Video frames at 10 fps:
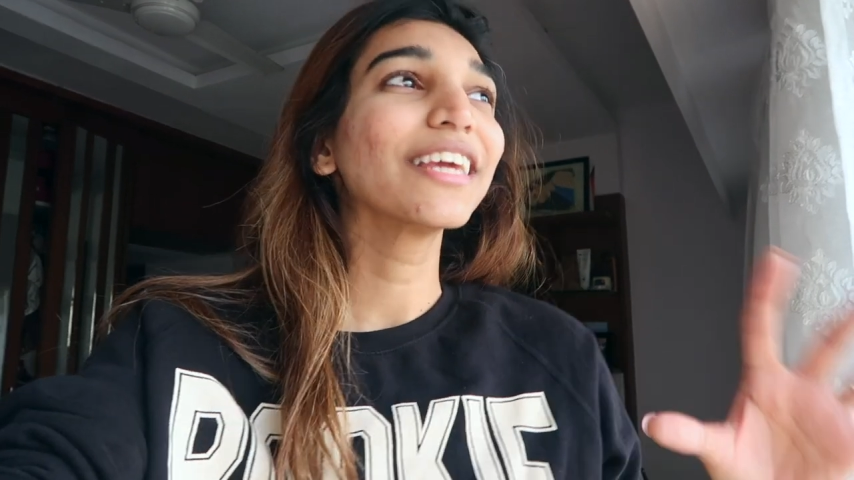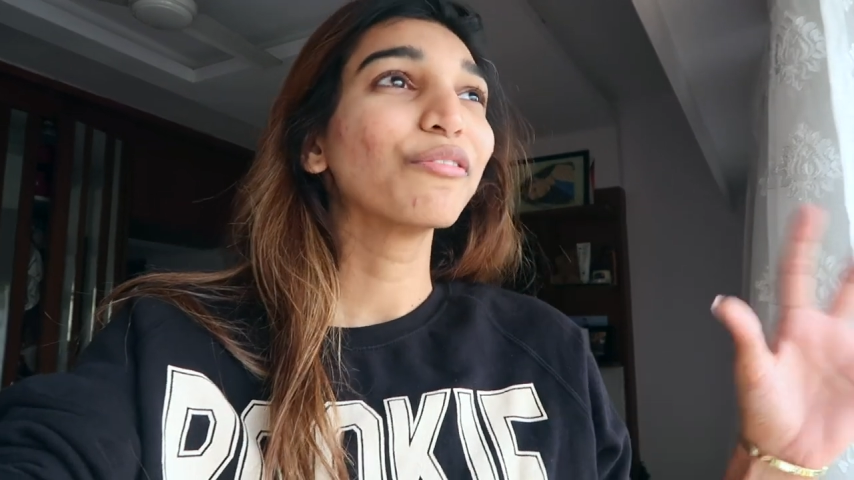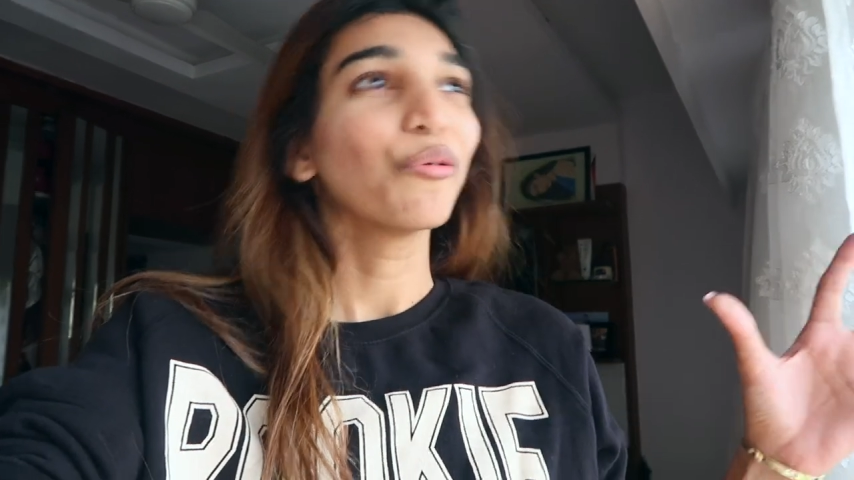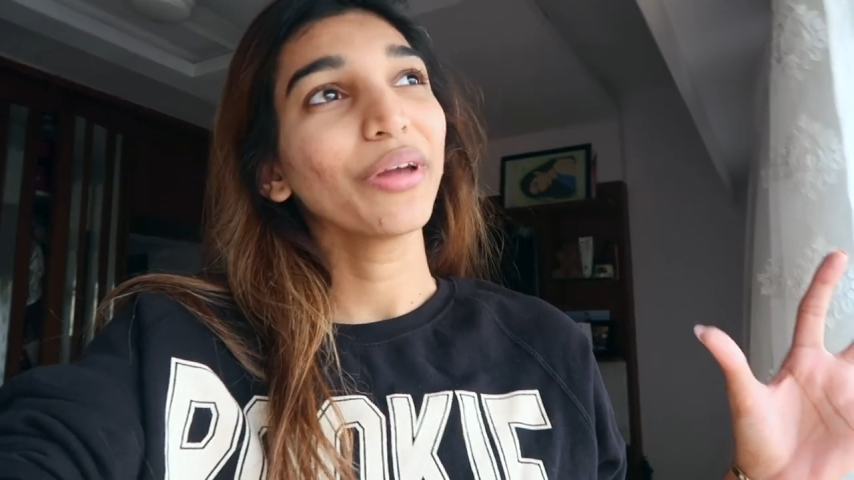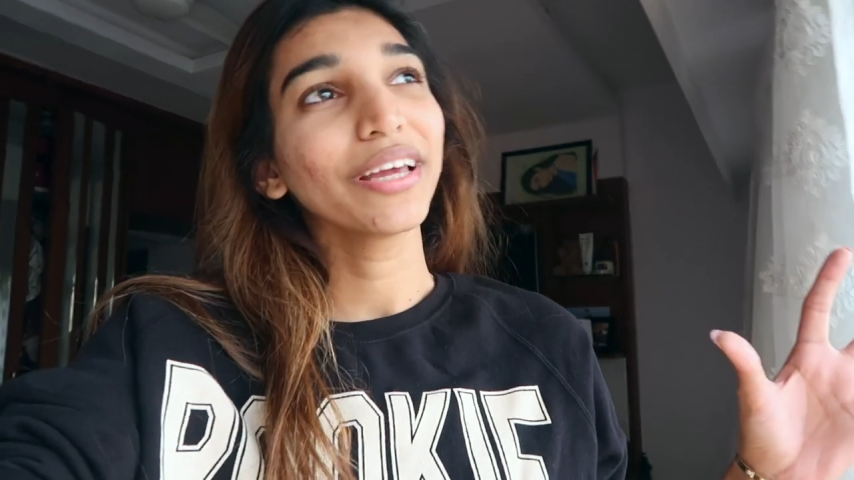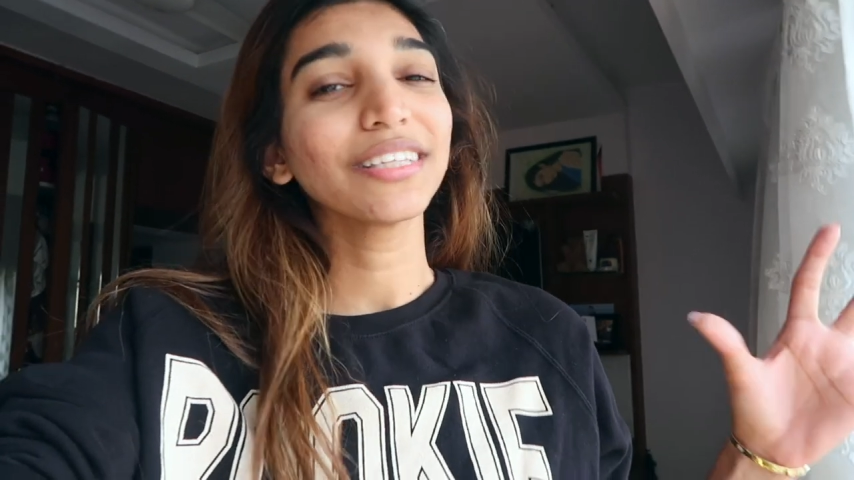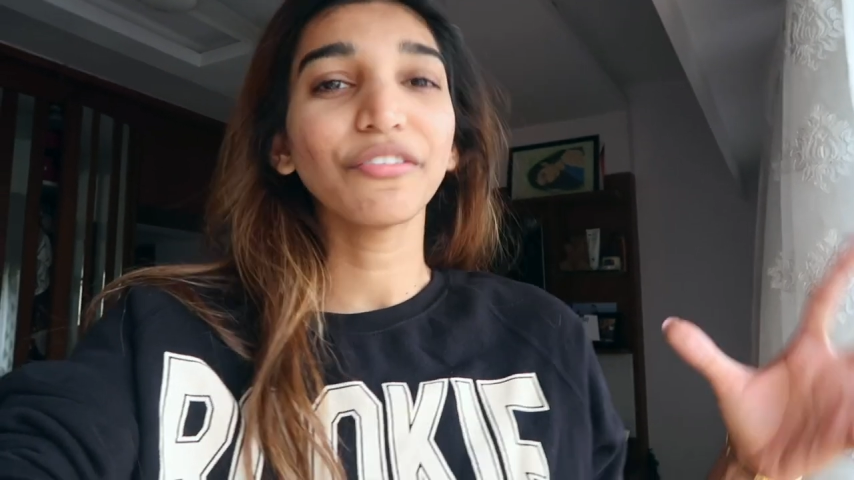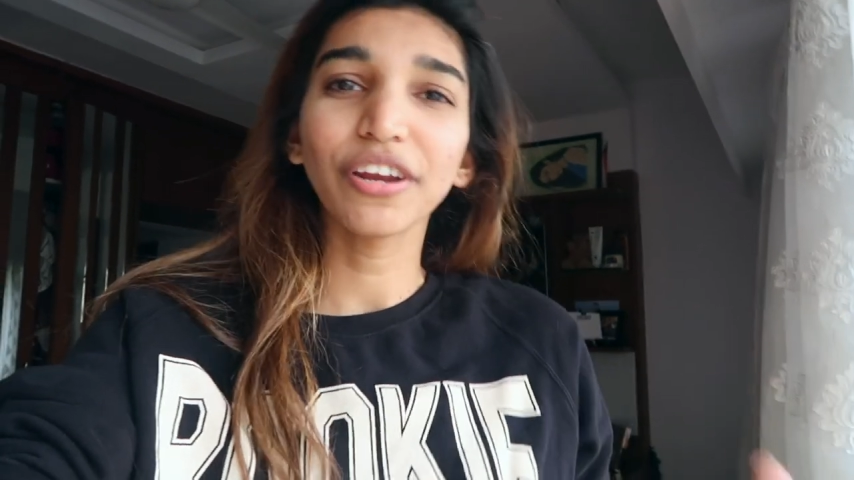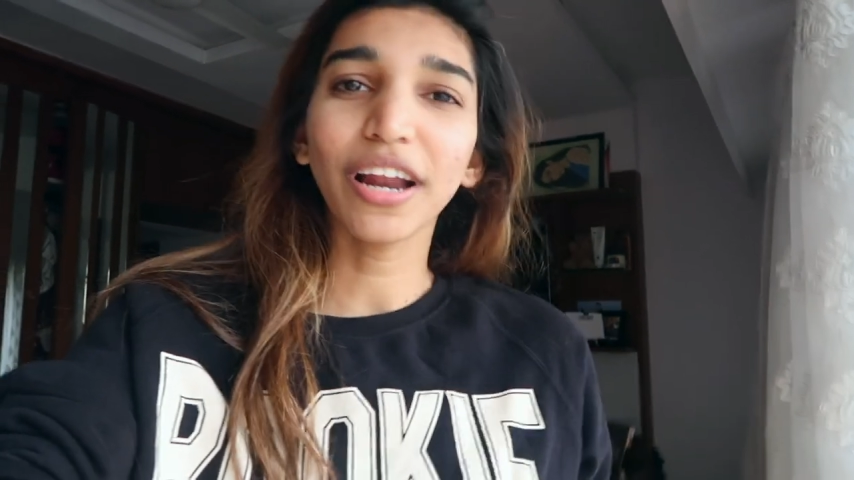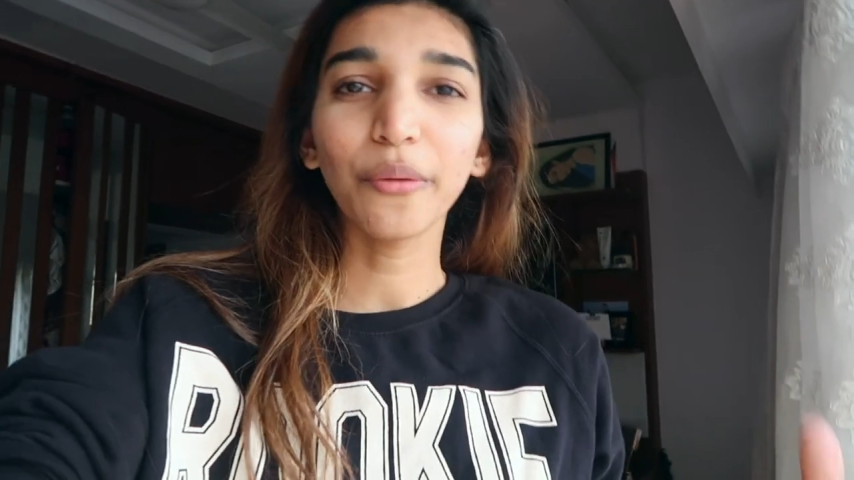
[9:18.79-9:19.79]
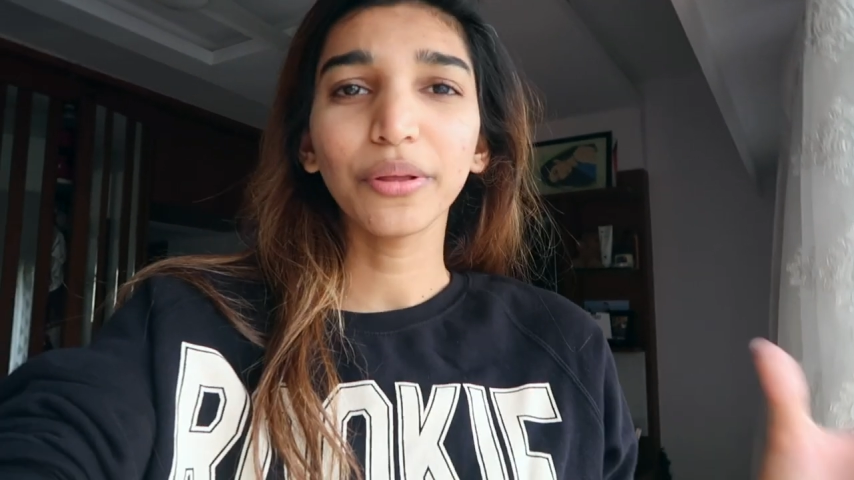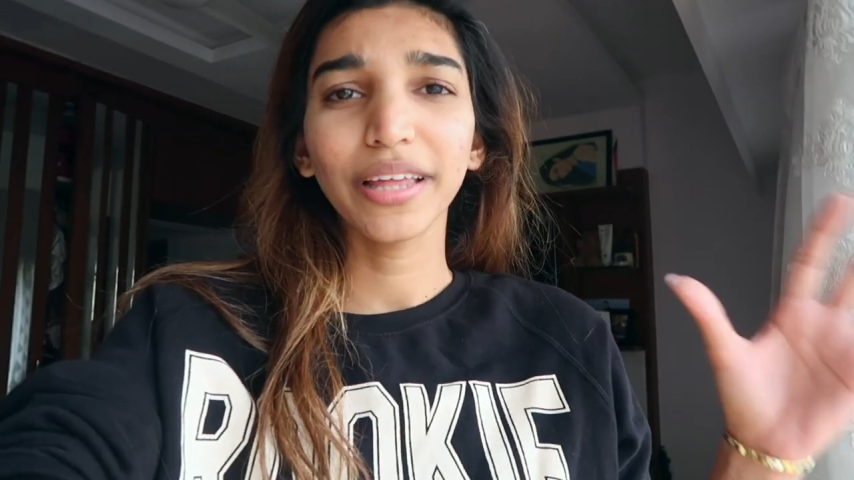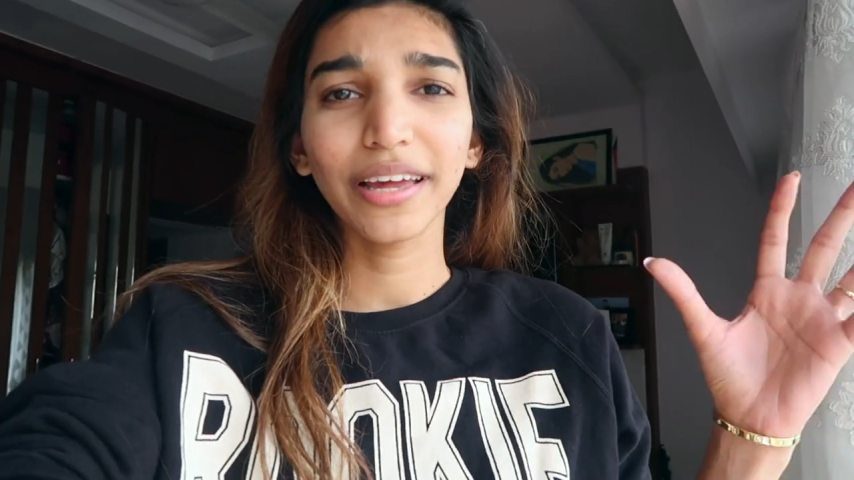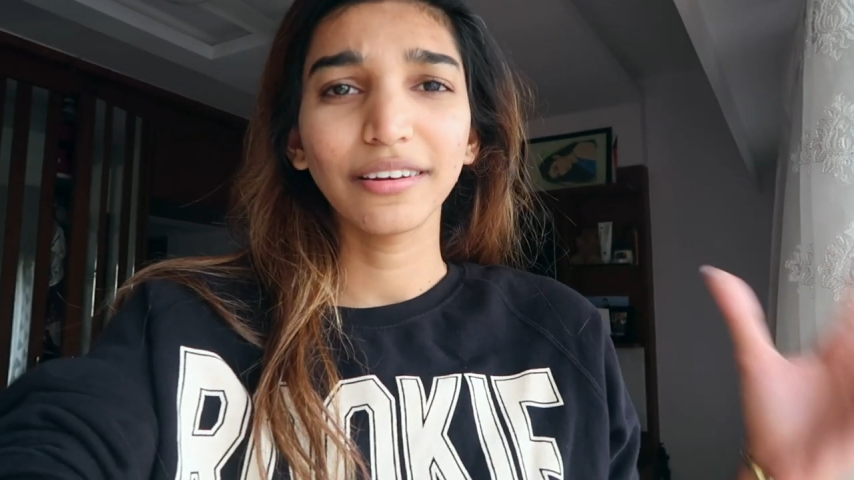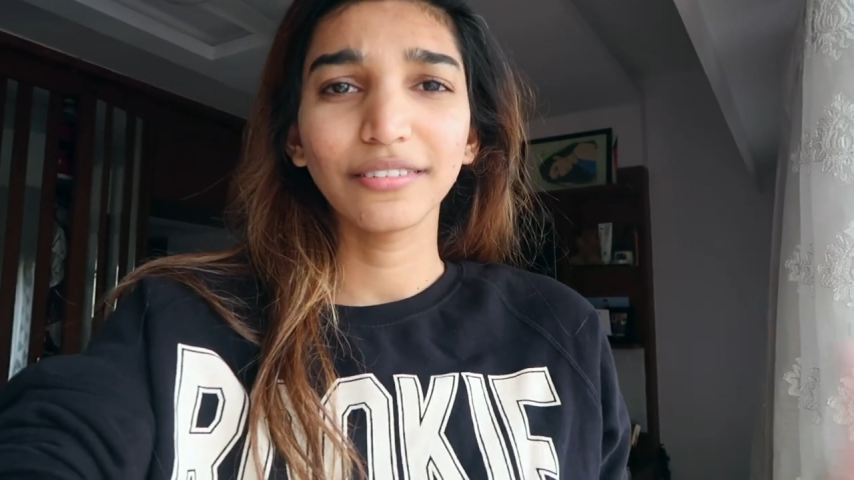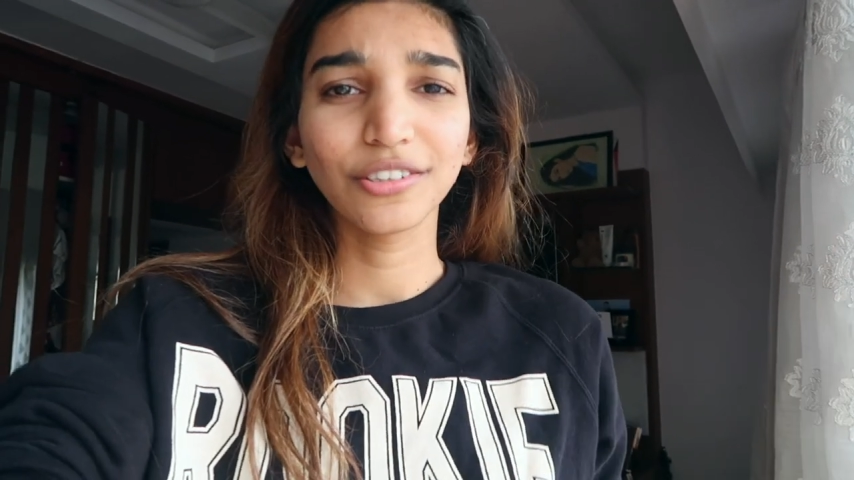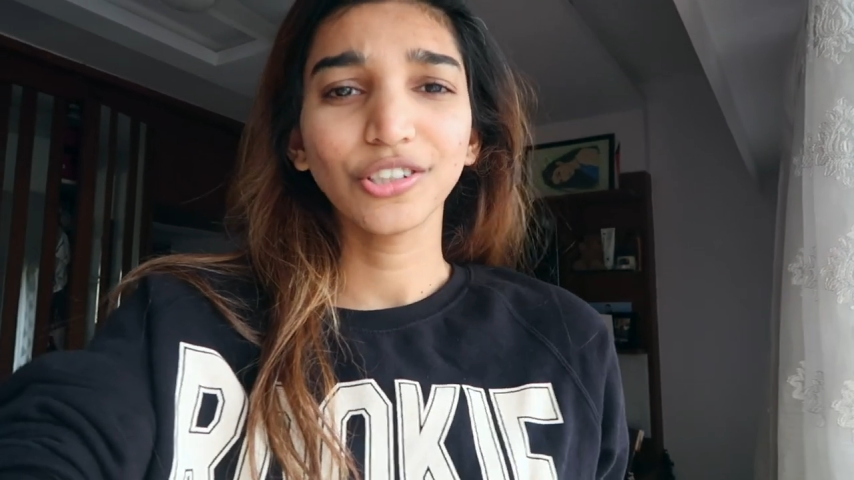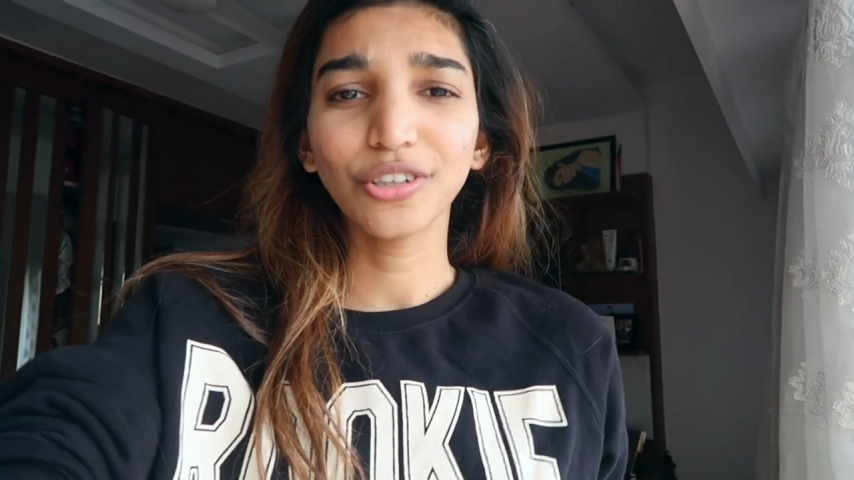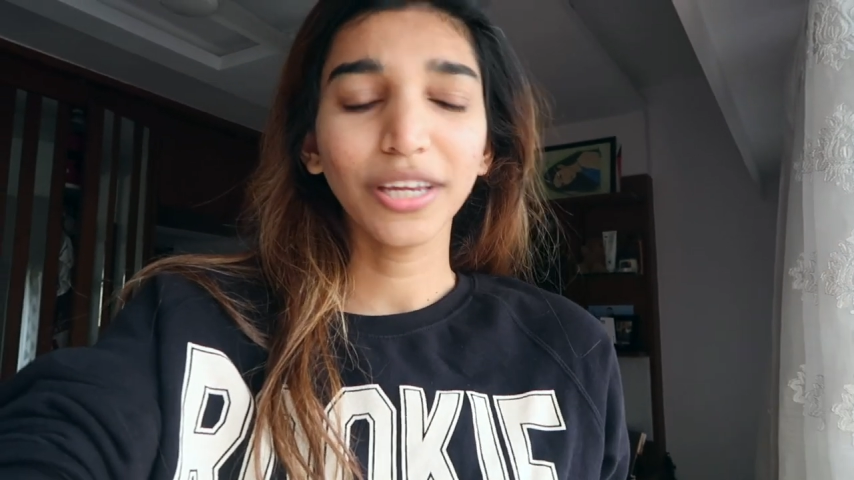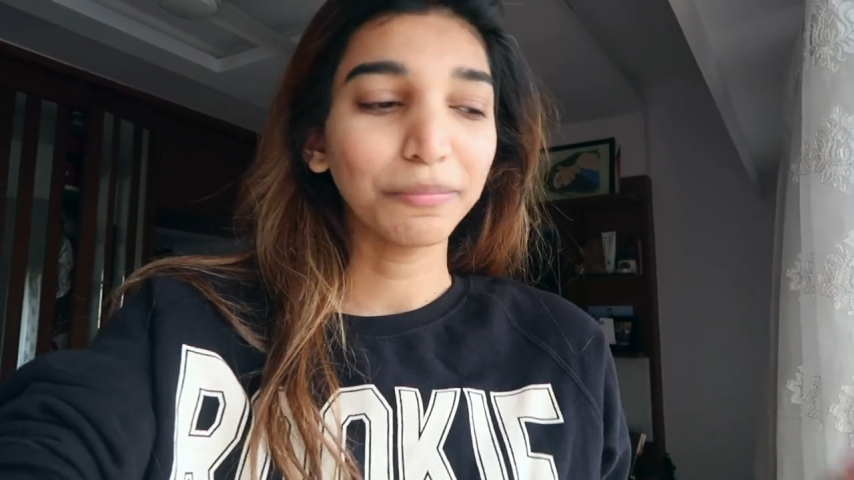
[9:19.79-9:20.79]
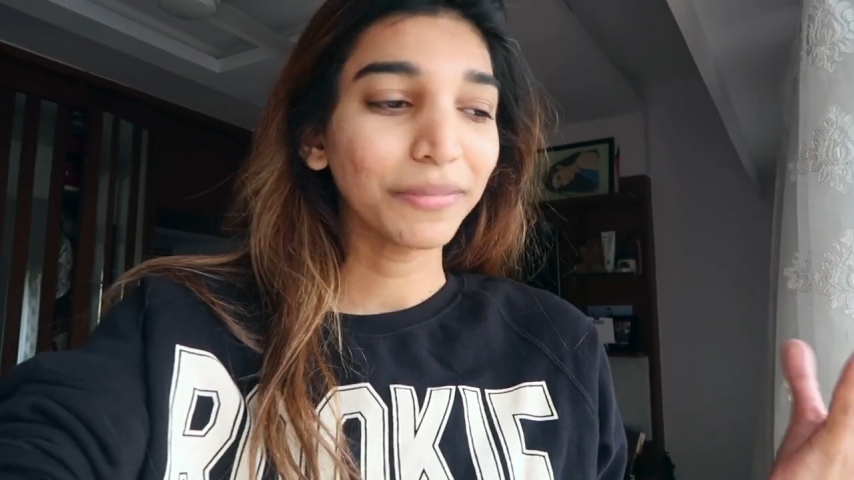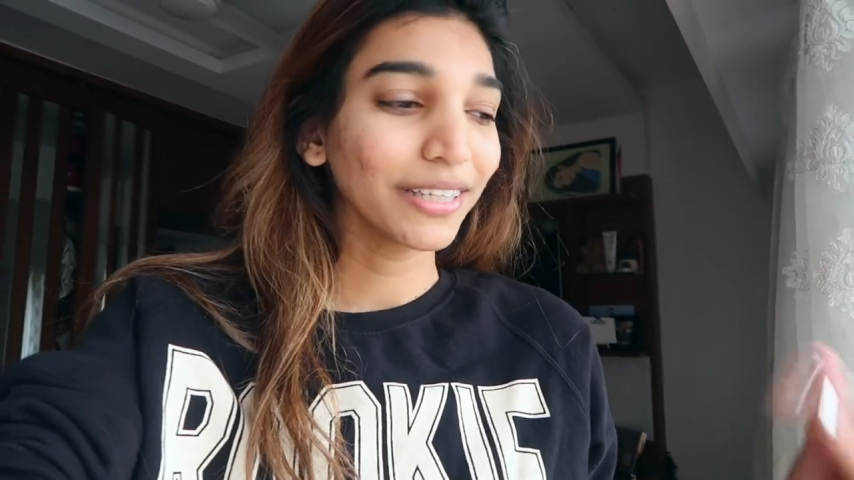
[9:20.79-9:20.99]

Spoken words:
giveaways every now and then just to keep